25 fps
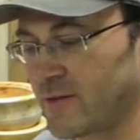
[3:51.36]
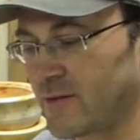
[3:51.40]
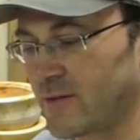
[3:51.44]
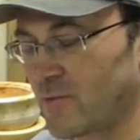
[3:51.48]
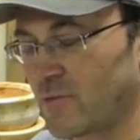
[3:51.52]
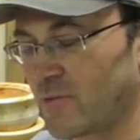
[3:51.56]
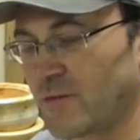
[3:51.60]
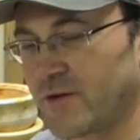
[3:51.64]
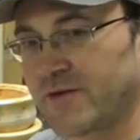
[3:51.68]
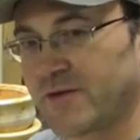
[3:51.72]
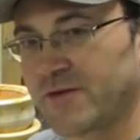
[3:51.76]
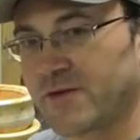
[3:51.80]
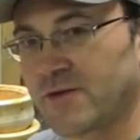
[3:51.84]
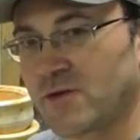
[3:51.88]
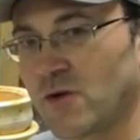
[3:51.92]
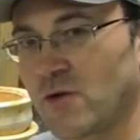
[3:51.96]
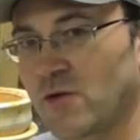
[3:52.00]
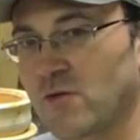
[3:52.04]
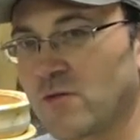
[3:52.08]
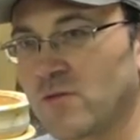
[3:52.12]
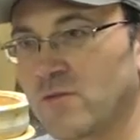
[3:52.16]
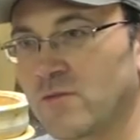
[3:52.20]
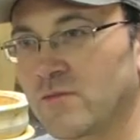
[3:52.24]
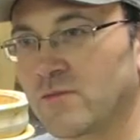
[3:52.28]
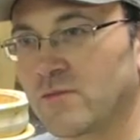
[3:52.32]
with
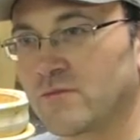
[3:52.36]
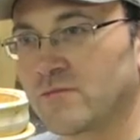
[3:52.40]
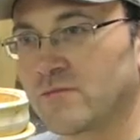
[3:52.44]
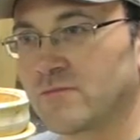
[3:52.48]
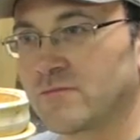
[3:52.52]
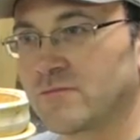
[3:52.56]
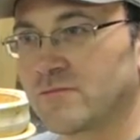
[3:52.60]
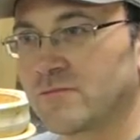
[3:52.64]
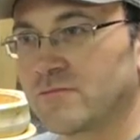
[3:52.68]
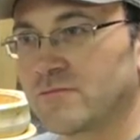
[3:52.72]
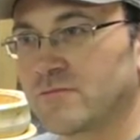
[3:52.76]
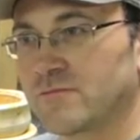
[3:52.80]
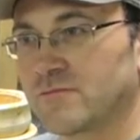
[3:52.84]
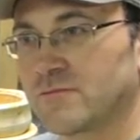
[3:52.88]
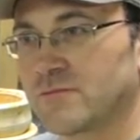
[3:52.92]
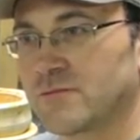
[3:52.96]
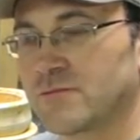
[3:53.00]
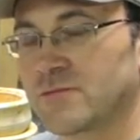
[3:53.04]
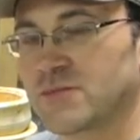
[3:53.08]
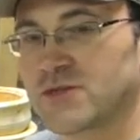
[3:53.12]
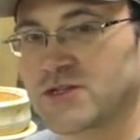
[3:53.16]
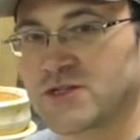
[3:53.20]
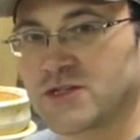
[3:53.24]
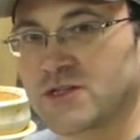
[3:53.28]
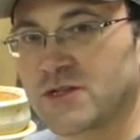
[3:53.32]
no
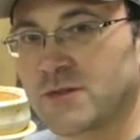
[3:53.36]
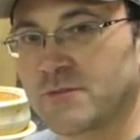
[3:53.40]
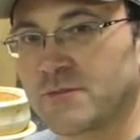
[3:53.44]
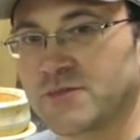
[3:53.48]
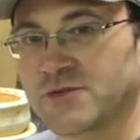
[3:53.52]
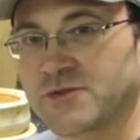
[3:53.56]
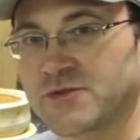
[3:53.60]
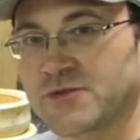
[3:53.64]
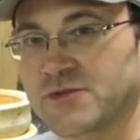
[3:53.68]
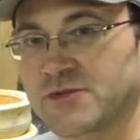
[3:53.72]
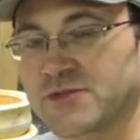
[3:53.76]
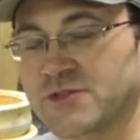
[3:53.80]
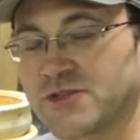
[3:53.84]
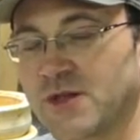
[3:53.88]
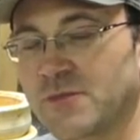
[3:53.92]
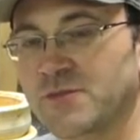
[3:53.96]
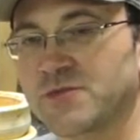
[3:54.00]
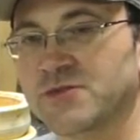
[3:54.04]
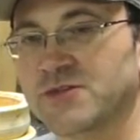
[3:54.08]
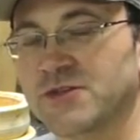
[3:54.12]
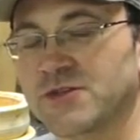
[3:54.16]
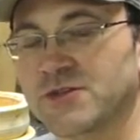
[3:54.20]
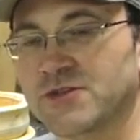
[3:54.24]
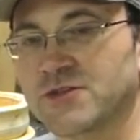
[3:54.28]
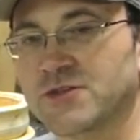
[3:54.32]

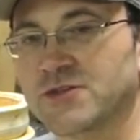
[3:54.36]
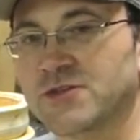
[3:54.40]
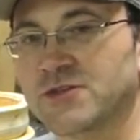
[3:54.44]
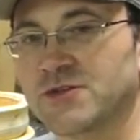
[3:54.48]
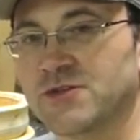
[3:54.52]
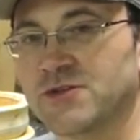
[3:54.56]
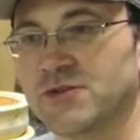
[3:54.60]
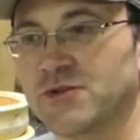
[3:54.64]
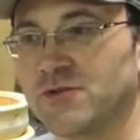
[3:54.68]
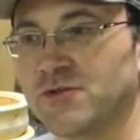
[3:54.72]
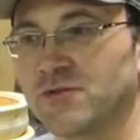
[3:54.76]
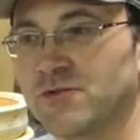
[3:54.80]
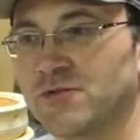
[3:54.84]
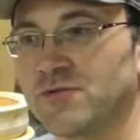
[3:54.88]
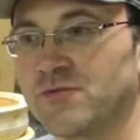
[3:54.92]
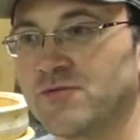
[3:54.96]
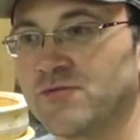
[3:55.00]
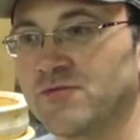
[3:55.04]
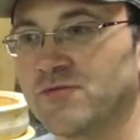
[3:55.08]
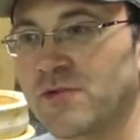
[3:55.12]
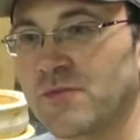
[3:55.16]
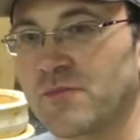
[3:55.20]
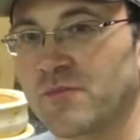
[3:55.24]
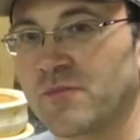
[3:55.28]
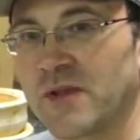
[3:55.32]
substance to
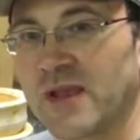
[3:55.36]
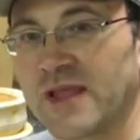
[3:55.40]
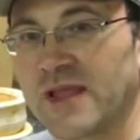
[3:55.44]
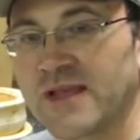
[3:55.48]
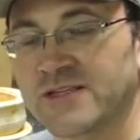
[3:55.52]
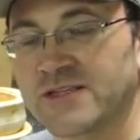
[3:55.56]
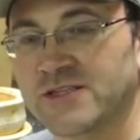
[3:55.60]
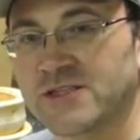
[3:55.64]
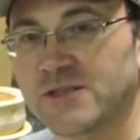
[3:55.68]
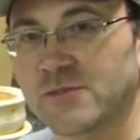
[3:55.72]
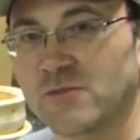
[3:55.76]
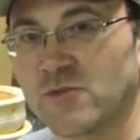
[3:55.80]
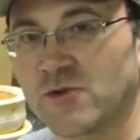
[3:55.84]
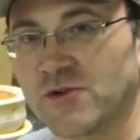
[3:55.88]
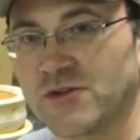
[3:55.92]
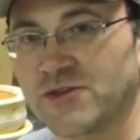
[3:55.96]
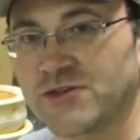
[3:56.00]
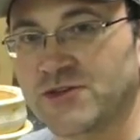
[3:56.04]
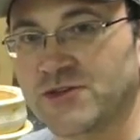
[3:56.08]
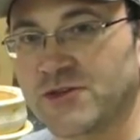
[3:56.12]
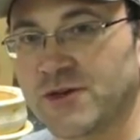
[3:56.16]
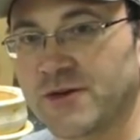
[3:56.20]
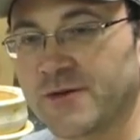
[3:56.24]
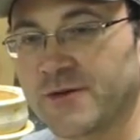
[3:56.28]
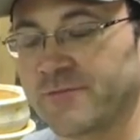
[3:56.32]
replace the
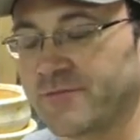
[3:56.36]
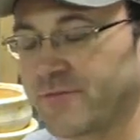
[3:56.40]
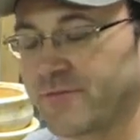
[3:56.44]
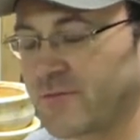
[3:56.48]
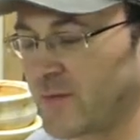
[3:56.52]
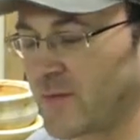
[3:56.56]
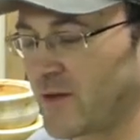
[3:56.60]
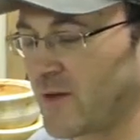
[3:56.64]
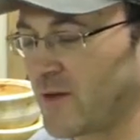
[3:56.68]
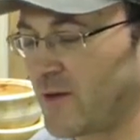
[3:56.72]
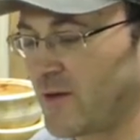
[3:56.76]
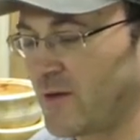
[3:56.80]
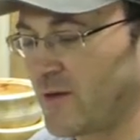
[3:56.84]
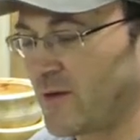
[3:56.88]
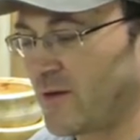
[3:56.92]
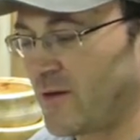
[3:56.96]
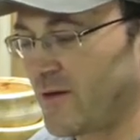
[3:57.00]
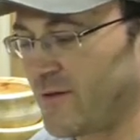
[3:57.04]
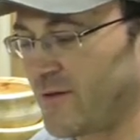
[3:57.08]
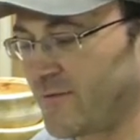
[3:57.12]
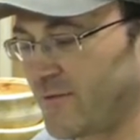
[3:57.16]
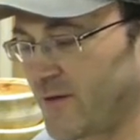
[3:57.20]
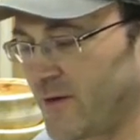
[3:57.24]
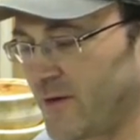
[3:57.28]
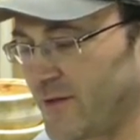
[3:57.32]
moisture,
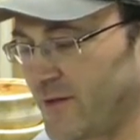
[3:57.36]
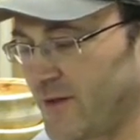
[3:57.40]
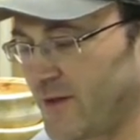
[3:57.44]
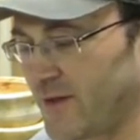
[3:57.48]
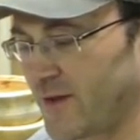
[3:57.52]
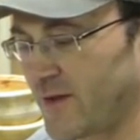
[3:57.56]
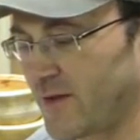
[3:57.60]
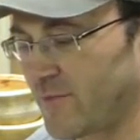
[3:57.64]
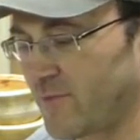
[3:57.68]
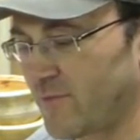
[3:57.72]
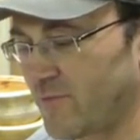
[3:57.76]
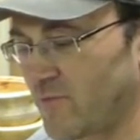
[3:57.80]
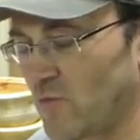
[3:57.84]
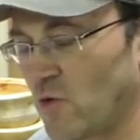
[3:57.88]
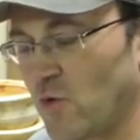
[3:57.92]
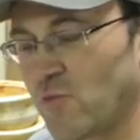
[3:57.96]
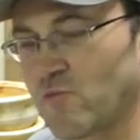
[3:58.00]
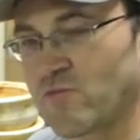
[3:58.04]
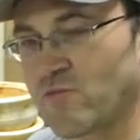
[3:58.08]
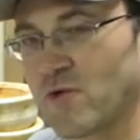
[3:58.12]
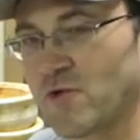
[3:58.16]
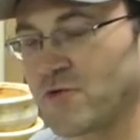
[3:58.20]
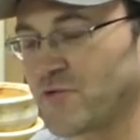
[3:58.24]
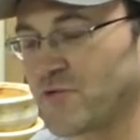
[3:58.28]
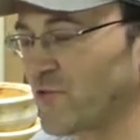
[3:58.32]
I find they're more
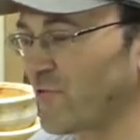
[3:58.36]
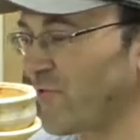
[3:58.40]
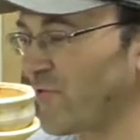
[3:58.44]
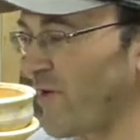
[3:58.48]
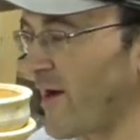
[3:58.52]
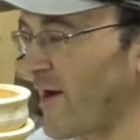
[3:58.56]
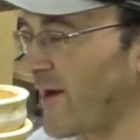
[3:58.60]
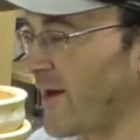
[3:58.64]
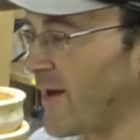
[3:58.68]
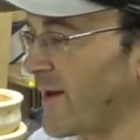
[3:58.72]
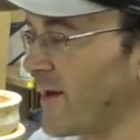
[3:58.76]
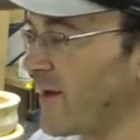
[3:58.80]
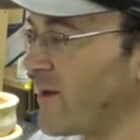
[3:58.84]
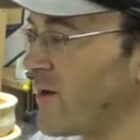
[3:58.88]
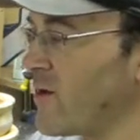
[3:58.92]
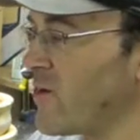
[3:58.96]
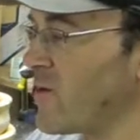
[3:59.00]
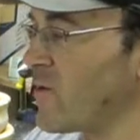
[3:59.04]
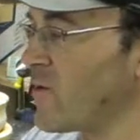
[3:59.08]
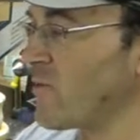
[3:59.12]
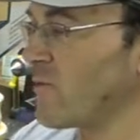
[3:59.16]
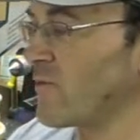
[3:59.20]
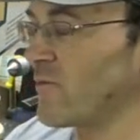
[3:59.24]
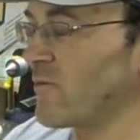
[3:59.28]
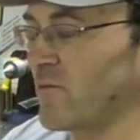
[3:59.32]
prone to cracking
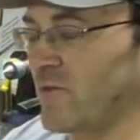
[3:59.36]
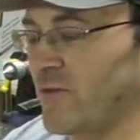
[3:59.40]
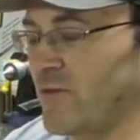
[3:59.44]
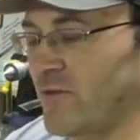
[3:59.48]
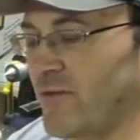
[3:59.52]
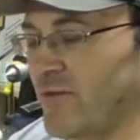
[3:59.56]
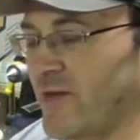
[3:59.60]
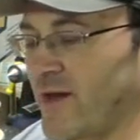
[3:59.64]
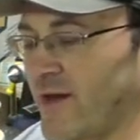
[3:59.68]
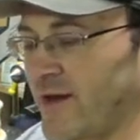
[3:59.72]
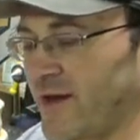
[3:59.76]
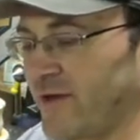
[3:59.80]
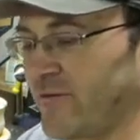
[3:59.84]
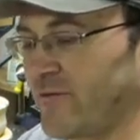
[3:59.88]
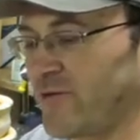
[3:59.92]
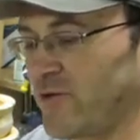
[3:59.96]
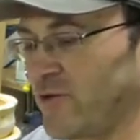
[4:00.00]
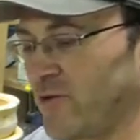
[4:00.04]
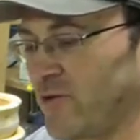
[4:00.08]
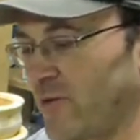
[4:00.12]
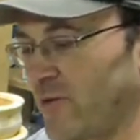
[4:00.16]
than if you